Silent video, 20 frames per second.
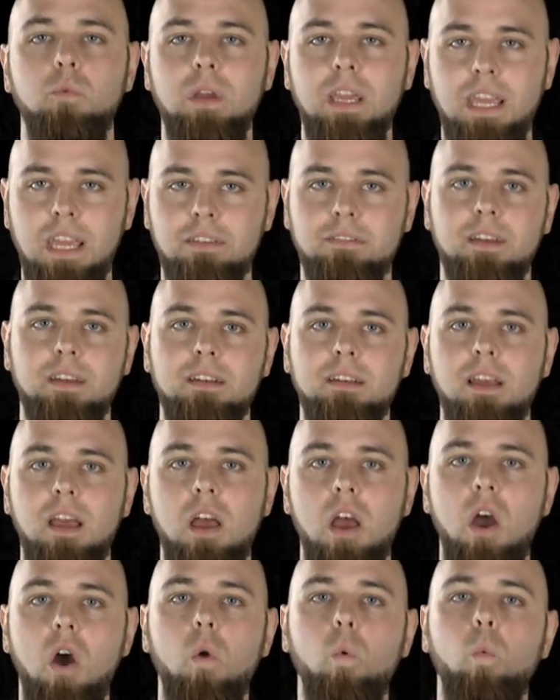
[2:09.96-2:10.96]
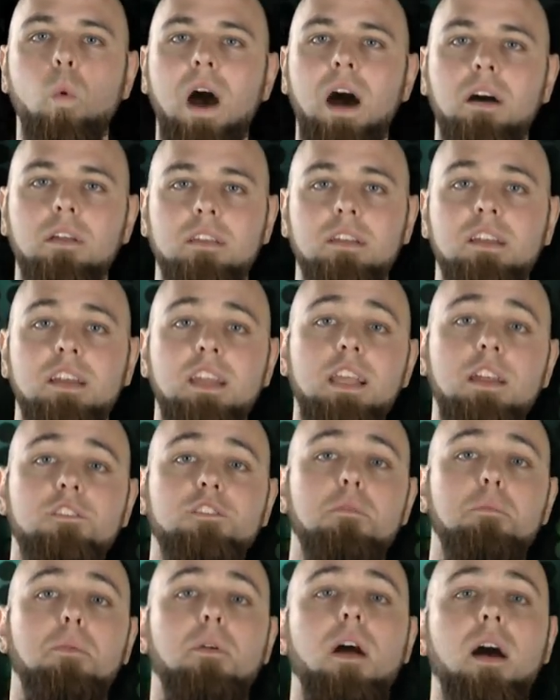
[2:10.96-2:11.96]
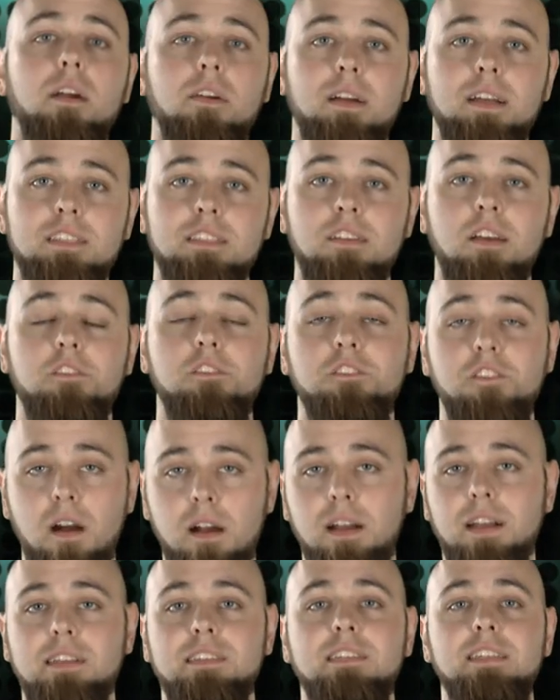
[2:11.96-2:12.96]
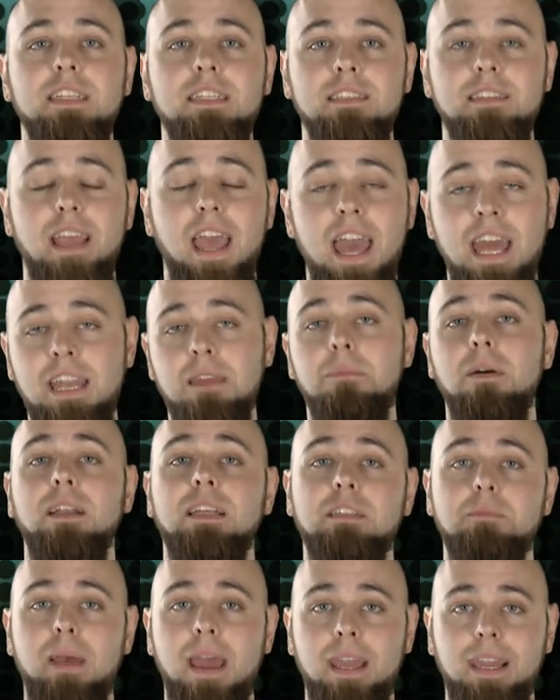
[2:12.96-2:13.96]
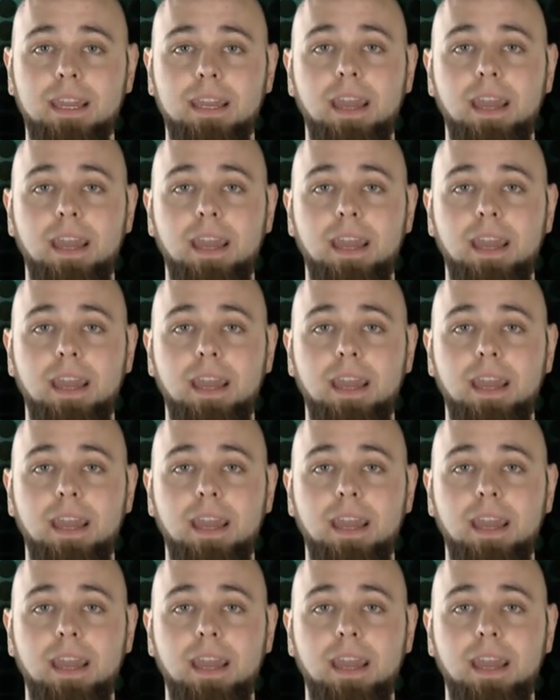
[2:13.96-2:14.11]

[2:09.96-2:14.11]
we give it, while the need for progress far exceeds anybody's bank